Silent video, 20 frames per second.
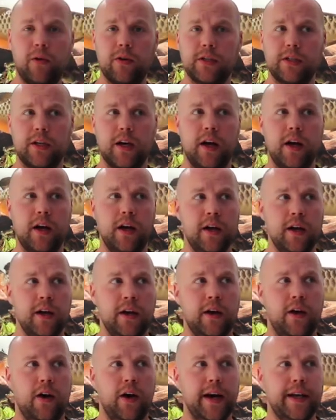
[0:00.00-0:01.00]
Oscar,
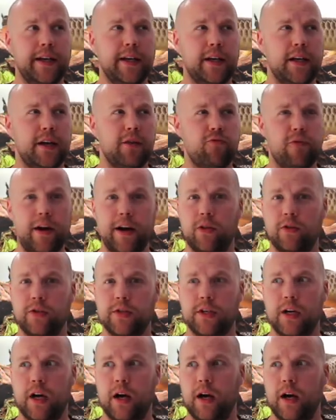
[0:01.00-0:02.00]
I had a red
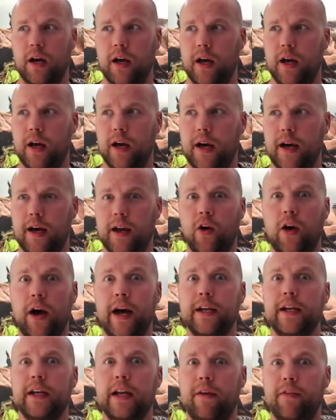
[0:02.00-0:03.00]
Oscar, and I
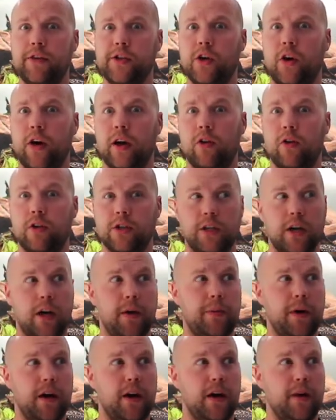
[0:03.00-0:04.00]
had another tiger
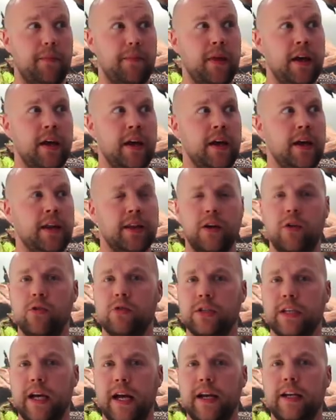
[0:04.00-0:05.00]
Oscar, but they all
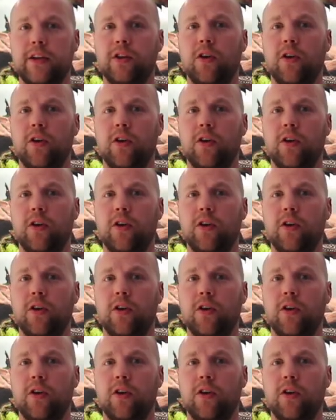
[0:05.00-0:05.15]
sadly